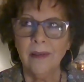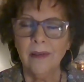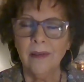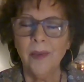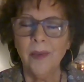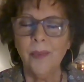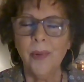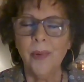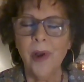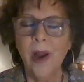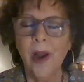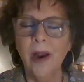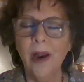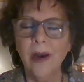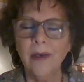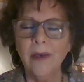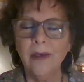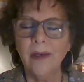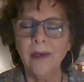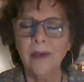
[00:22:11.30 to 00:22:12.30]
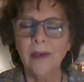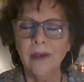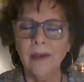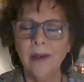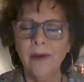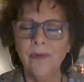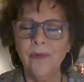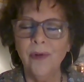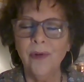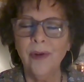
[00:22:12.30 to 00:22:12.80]
the part
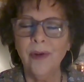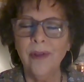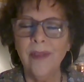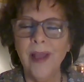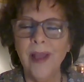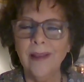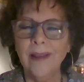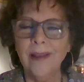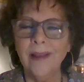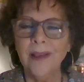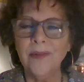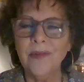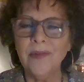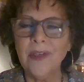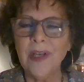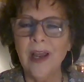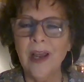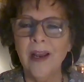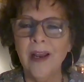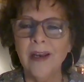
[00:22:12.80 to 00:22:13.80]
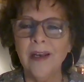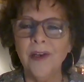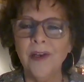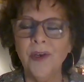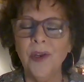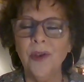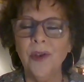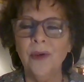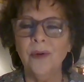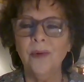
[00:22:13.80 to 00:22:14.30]
of her that lives on
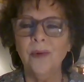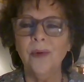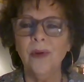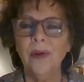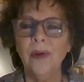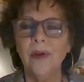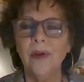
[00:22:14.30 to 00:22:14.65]
in you.